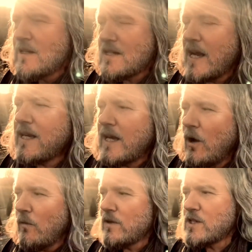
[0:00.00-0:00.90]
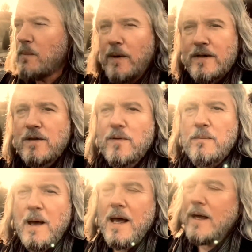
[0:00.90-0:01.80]
taking on the spirit of the
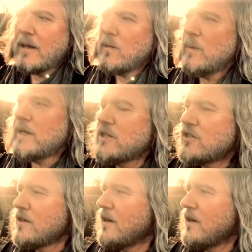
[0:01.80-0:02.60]
bear, which